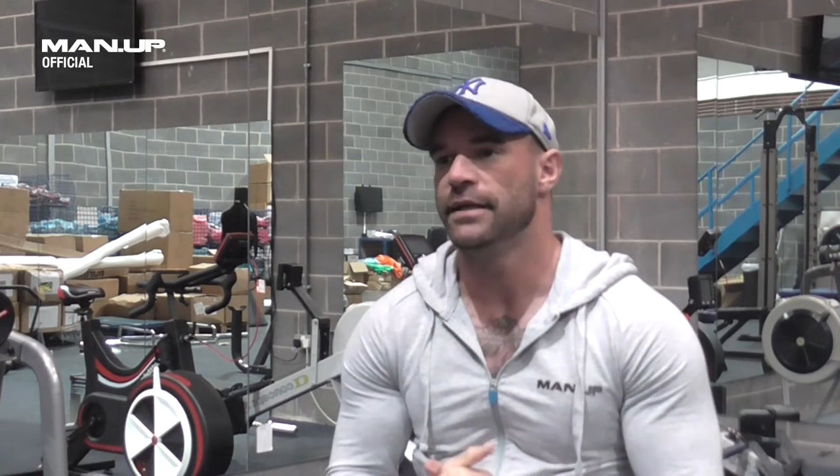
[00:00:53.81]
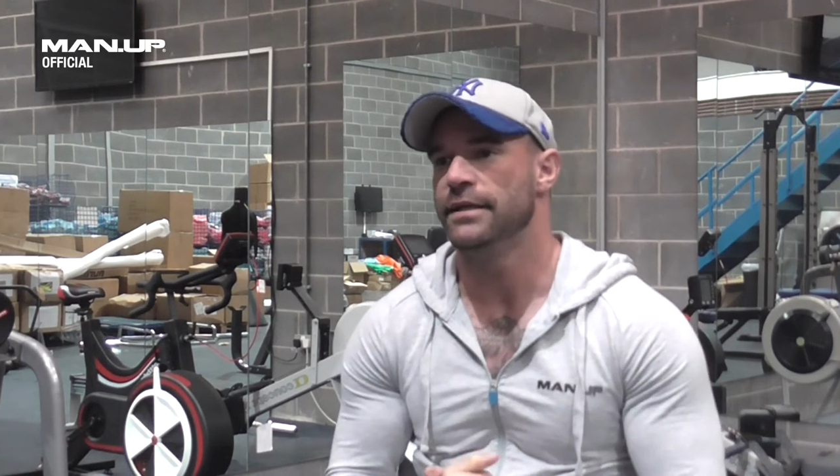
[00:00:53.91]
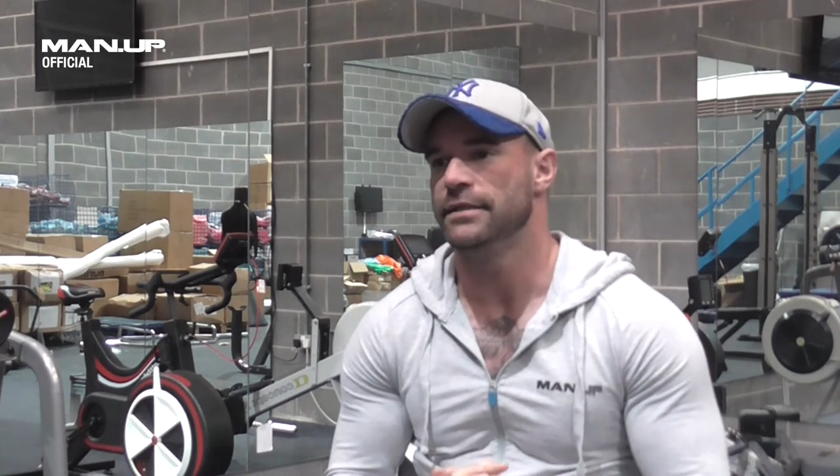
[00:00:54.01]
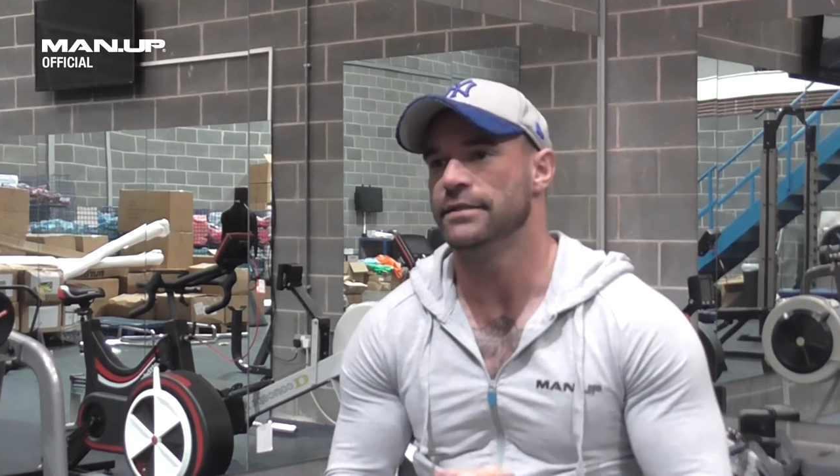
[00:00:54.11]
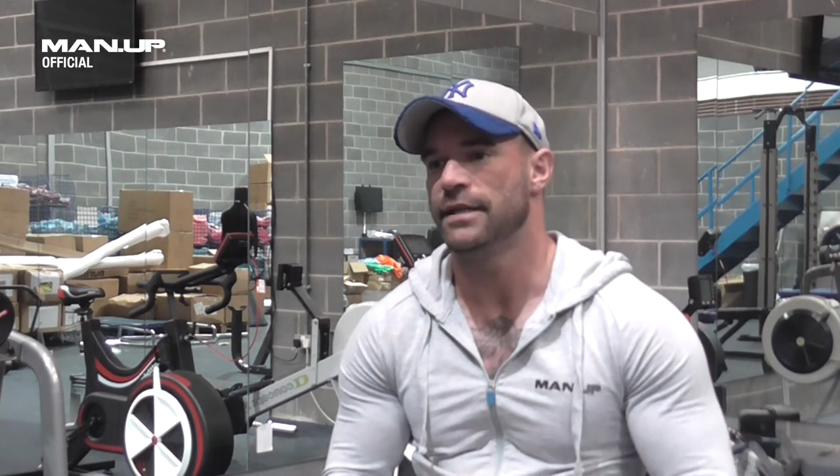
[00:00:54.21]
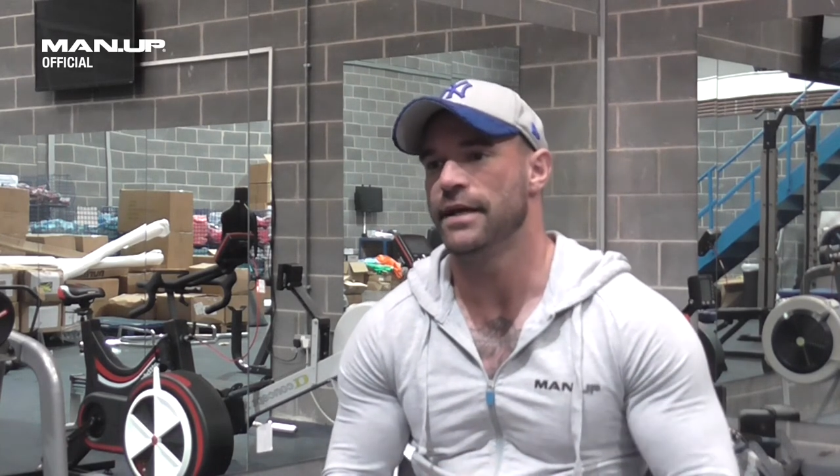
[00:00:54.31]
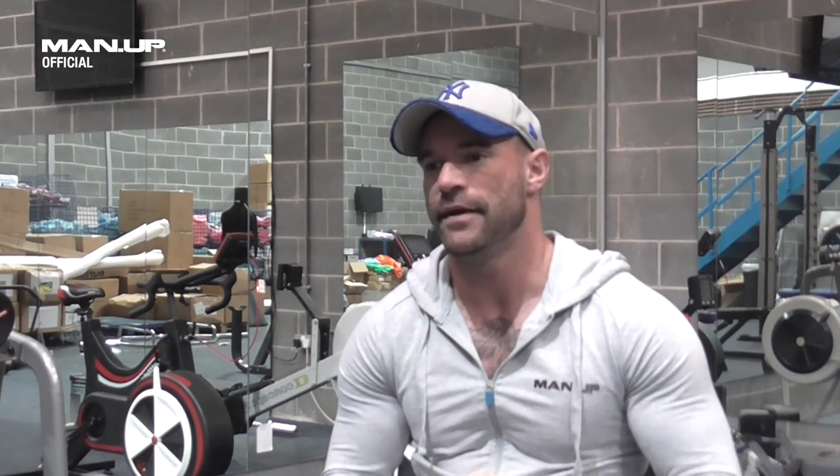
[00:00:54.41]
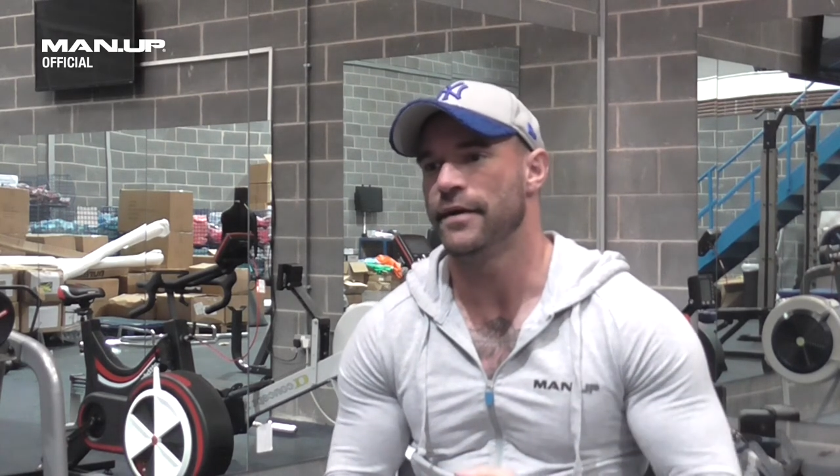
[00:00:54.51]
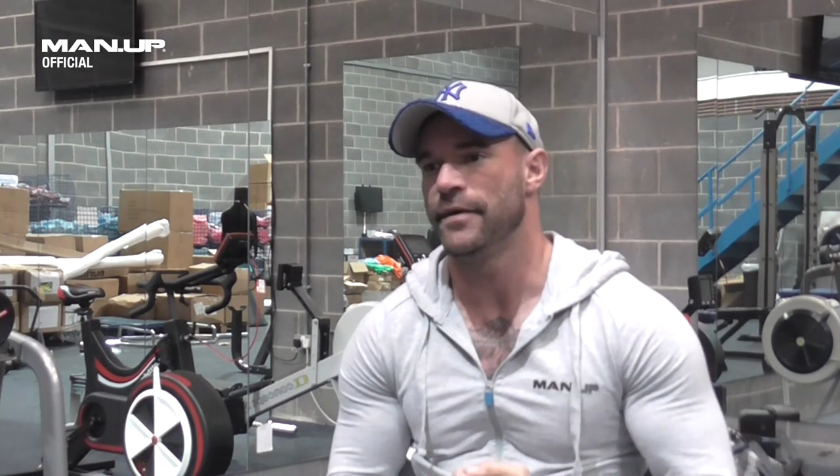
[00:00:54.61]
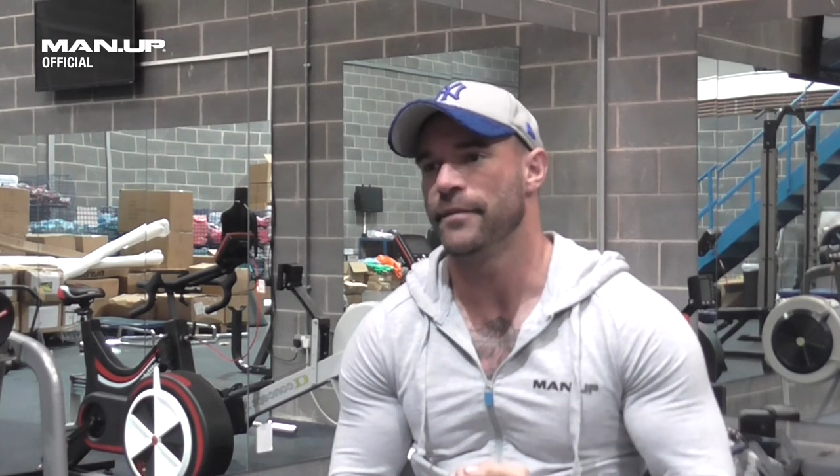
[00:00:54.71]
is
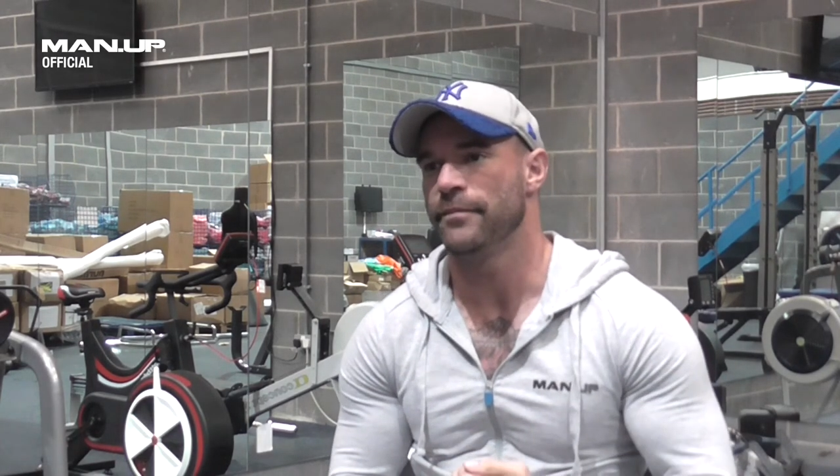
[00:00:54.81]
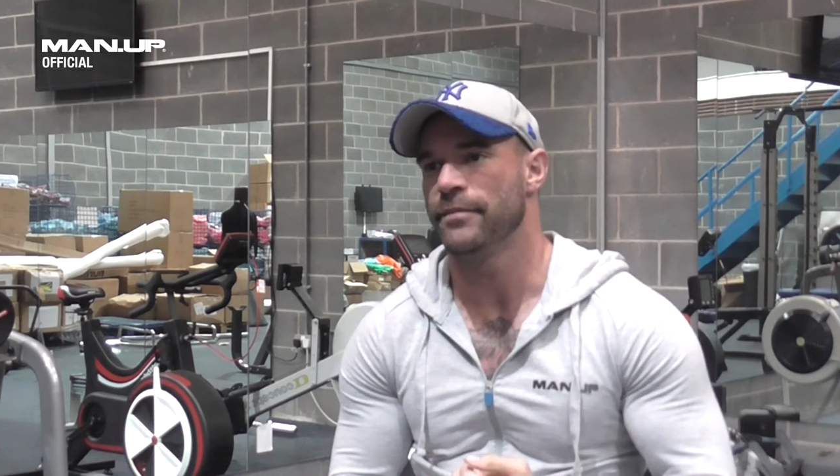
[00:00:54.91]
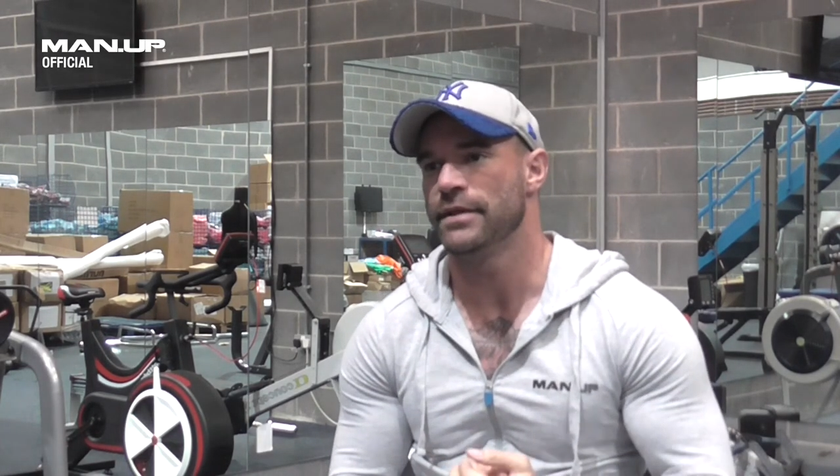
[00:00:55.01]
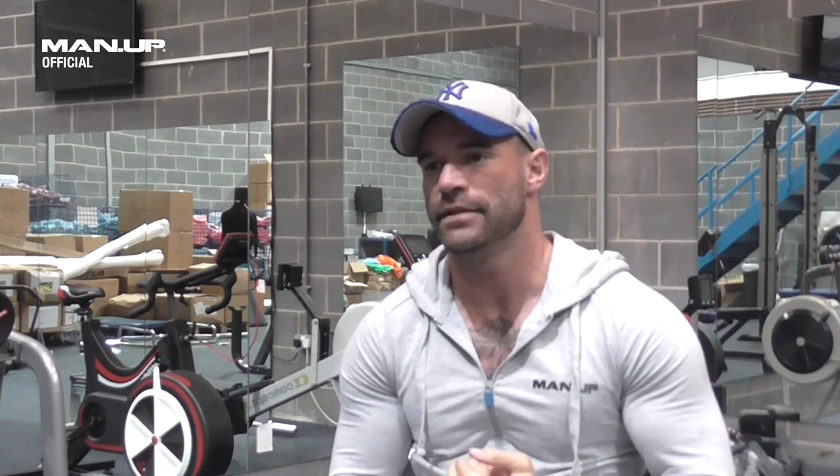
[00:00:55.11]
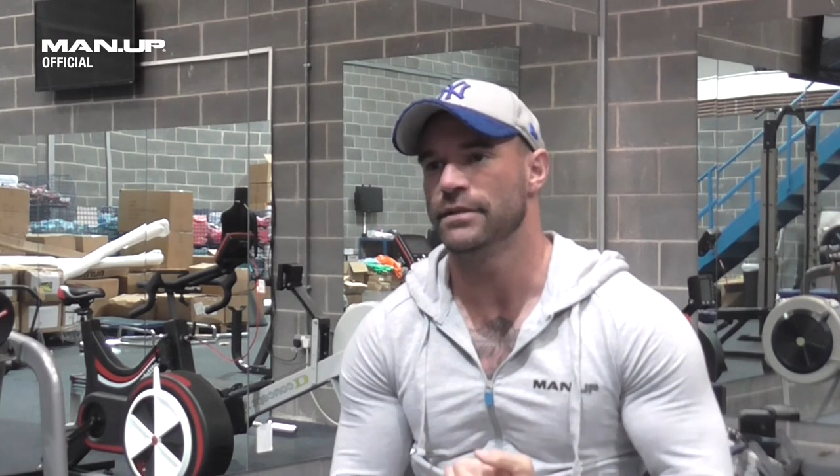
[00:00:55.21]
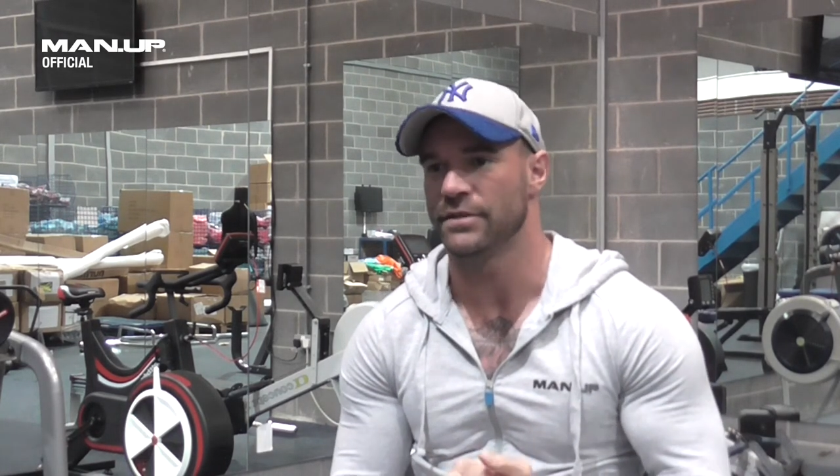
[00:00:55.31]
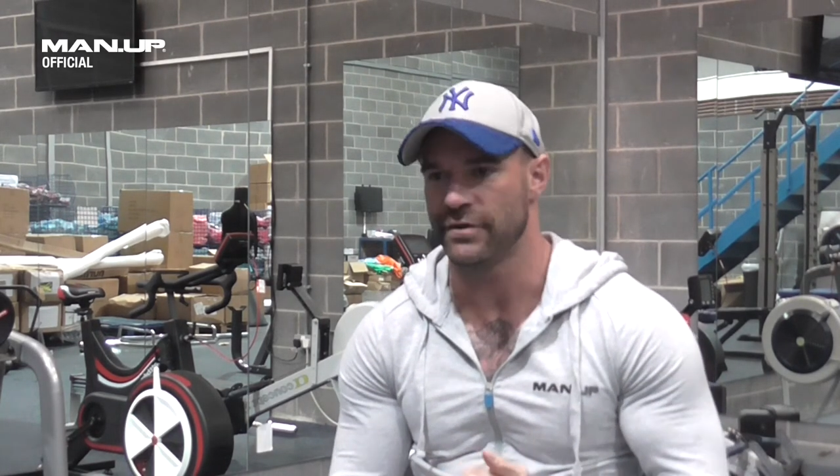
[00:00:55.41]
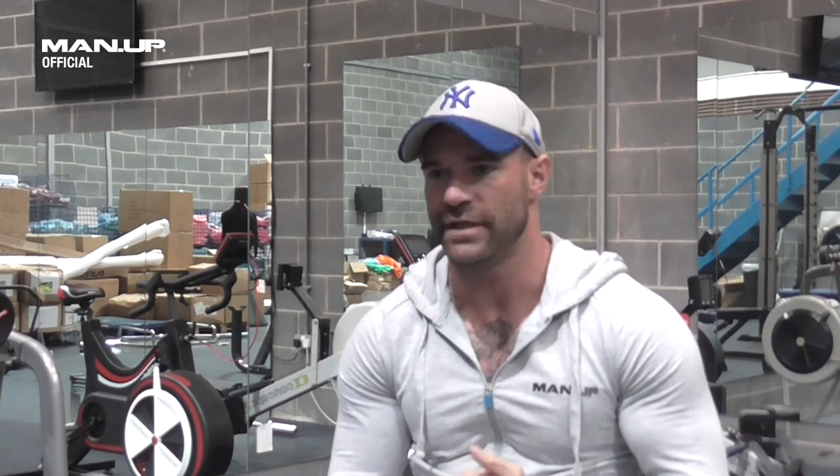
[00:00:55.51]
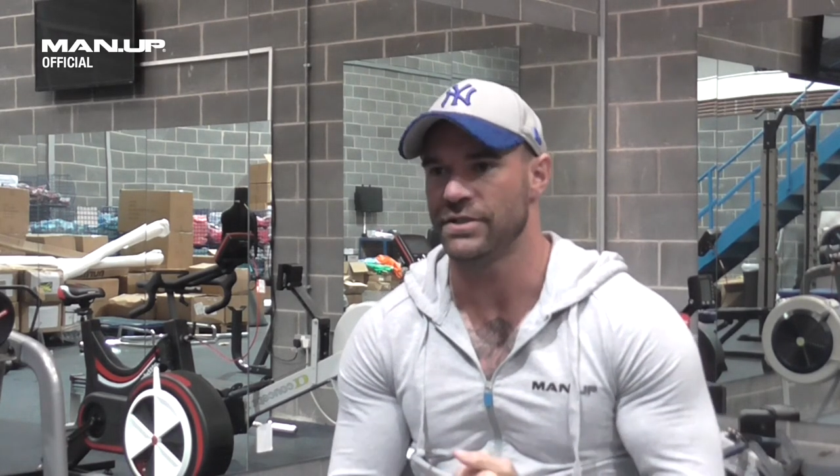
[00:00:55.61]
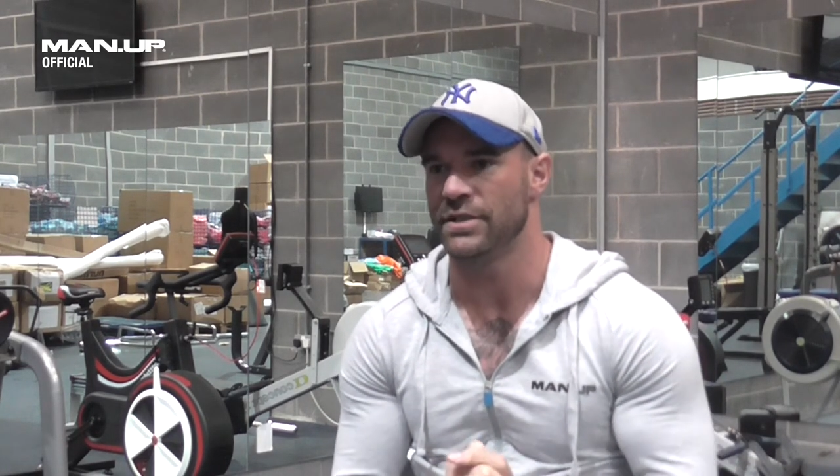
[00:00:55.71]
a
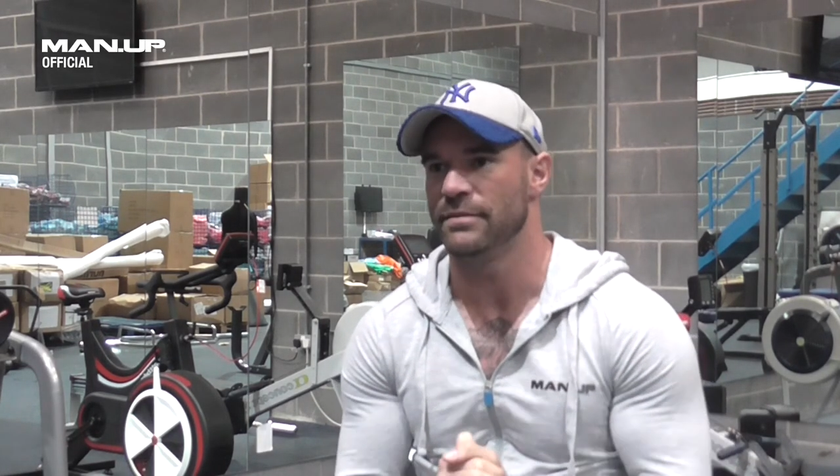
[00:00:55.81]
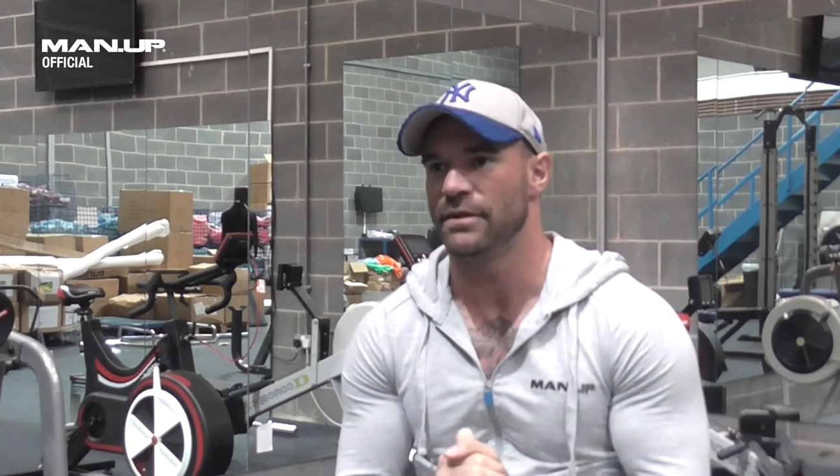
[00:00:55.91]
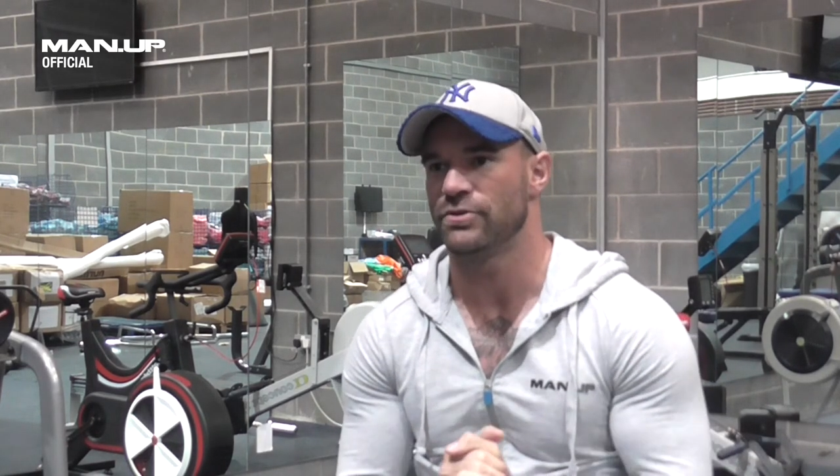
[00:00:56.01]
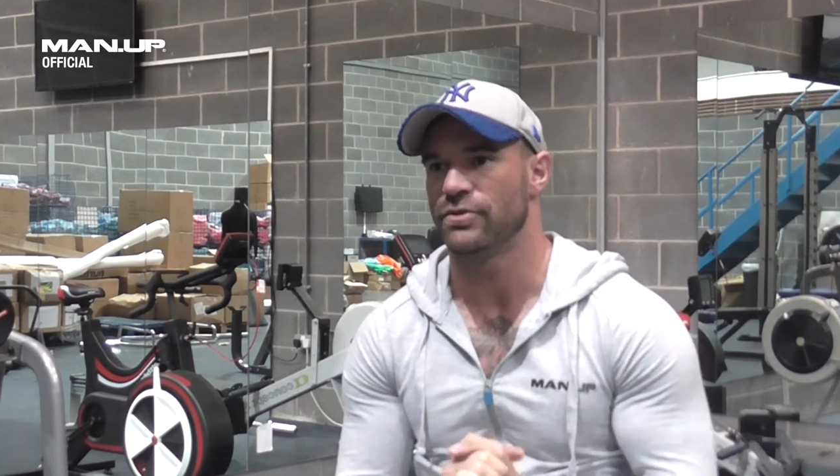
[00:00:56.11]
great cheap little